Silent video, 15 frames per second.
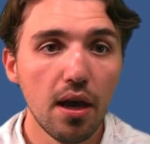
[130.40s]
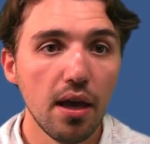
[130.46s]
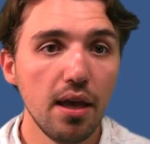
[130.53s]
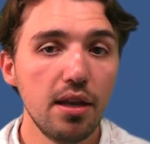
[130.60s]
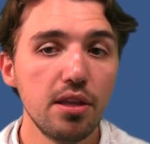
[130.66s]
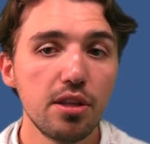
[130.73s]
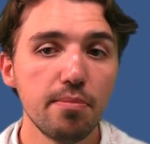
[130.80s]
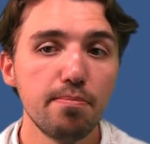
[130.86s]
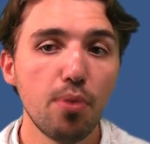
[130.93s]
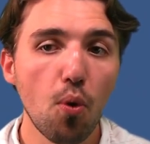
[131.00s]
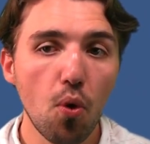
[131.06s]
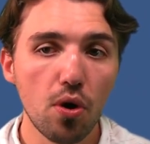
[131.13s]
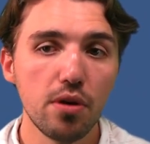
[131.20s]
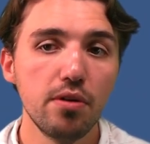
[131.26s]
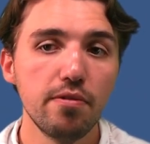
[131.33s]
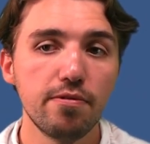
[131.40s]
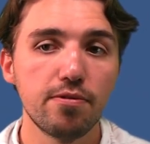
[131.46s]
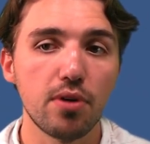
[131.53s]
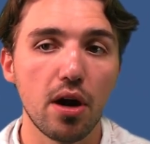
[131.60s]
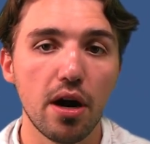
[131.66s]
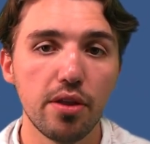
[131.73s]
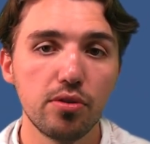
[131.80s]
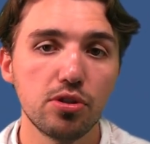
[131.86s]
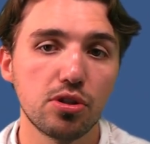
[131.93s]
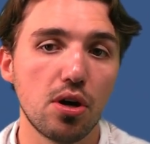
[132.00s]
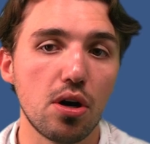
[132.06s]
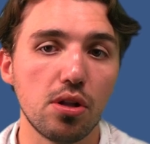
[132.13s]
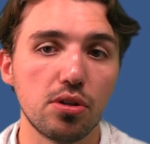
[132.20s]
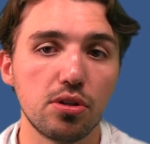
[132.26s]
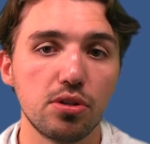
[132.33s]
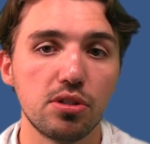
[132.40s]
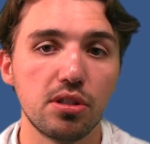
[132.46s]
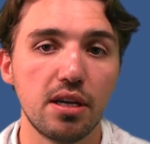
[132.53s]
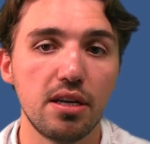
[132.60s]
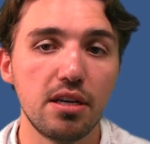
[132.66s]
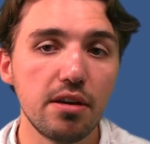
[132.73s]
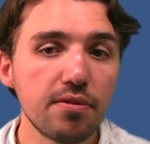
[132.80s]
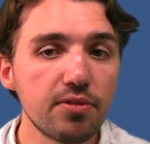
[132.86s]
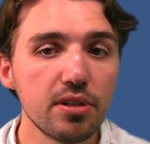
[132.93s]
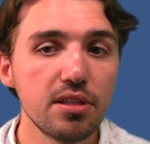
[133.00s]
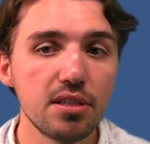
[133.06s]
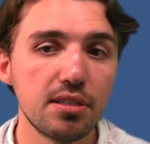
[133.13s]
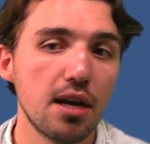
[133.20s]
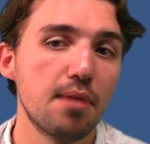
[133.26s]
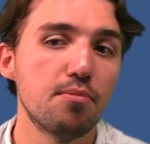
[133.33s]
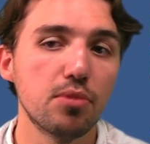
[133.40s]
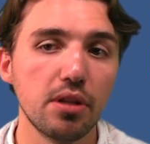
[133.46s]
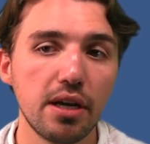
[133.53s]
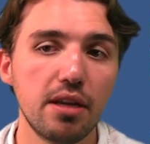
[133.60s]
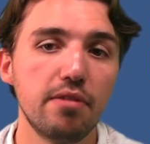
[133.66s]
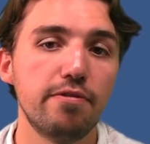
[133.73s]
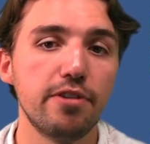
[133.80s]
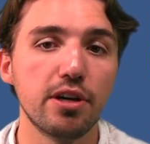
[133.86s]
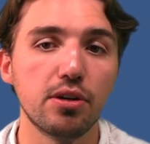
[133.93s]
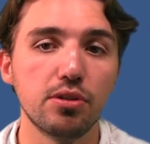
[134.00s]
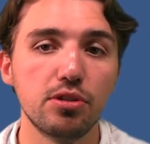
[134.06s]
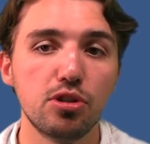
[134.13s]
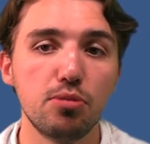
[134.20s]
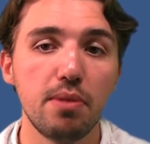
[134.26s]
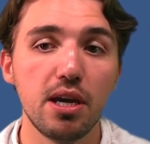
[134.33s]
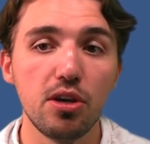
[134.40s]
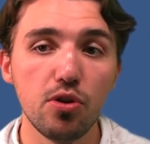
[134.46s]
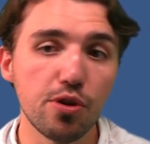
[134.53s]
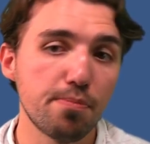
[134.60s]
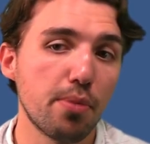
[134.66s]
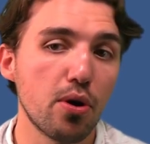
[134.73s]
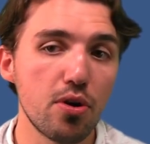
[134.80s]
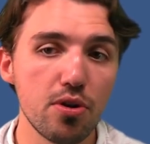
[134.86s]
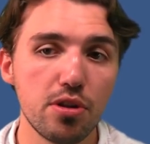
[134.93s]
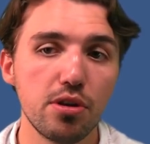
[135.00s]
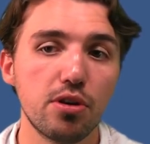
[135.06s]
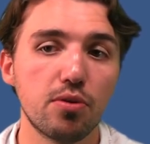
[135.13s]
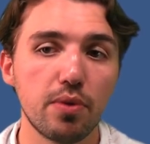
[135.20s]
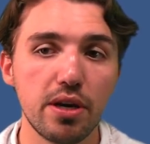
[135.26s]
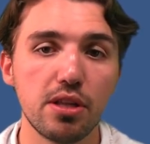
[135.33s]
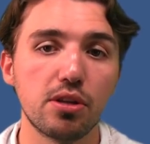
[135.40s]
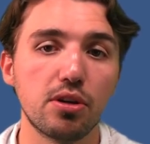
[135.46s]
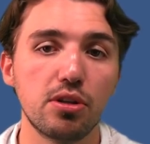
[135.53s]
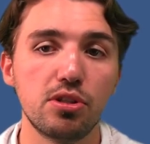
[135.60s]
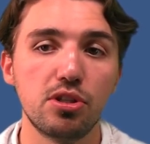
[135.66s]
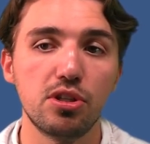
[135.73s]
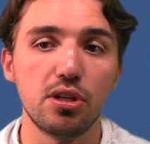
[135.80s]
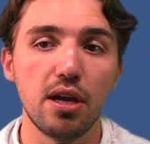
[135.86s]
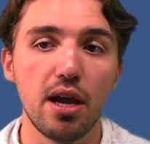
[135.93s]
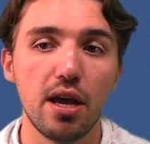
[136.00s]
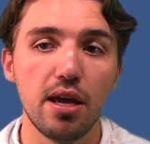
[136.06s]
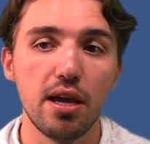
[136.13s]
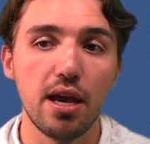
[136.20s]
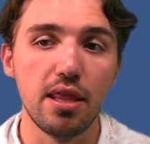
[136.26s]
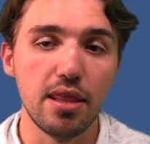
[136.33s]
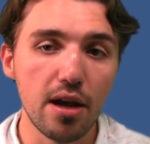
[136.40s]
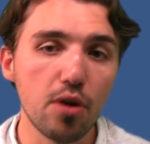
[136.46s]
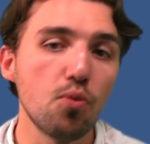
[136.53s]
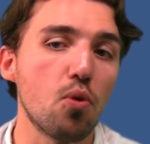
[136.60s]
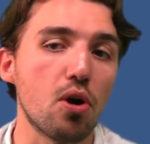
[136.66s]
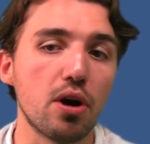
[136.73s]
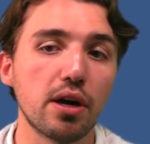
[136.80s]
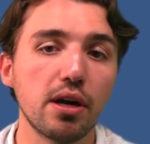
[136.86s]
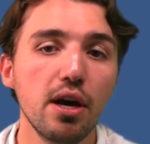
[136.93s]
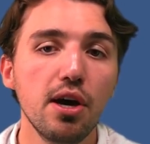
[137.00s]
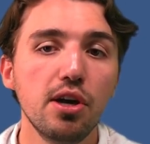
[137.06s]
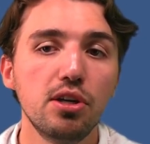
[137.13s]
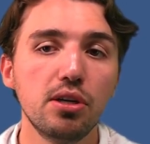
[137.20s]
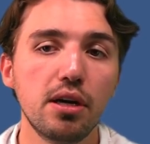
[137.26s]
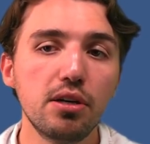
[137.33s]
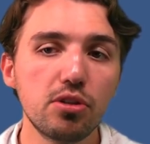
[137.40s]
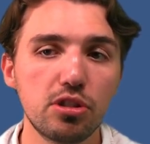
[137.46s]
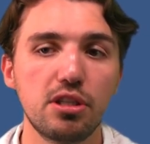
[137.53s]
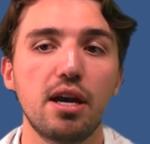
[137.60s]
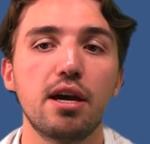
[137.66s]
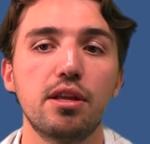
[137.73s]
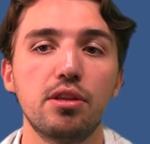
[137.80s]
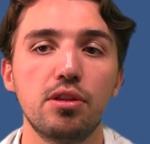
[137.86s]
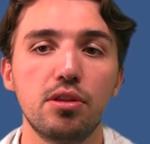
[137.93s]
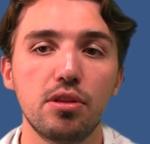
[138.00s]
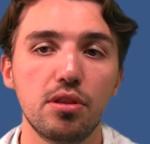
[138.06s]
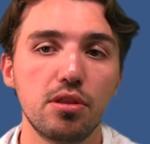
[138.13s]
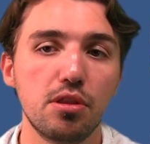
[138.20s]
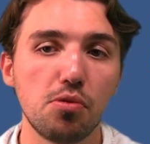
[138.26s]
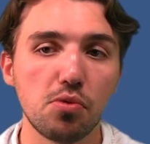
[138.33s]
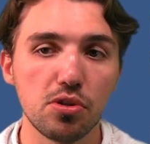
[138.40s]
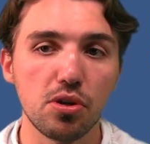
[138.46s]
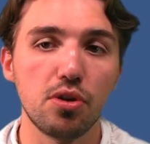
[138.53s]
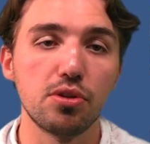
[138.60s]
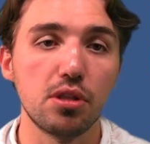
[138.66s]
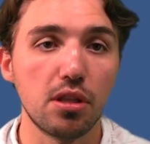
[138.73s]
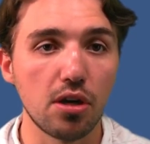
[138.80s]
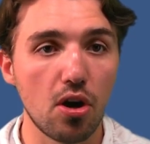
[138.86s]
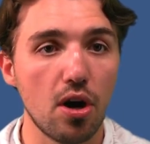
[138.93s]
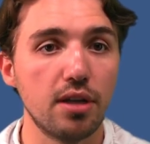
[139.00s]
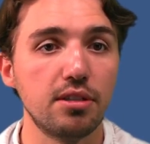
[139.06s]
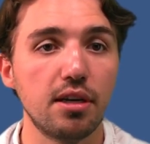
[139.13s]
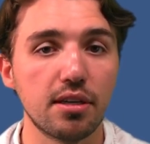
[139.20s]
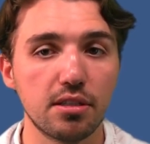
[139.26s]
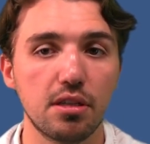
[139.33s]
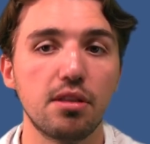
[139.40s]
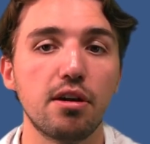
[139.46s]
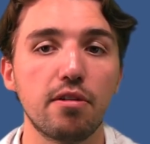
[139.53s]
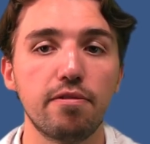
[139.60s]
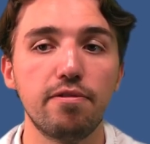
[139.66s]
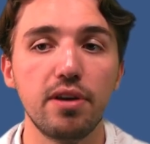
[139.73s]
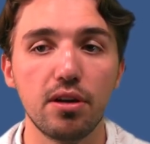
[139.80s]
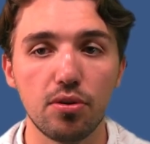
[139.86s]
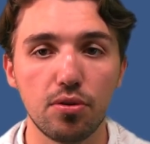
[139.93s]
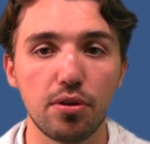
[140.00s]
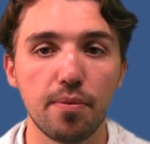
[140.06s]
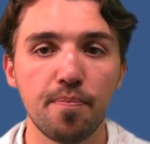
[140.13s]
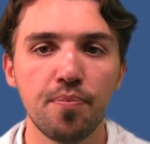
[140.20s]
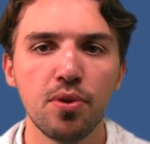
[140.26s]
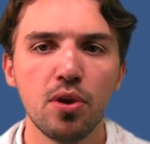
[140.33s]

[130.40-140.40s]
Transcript: It is important for other scholars in different STEM-related fields who may use parts of your research in their work to understand the results in the context of their field.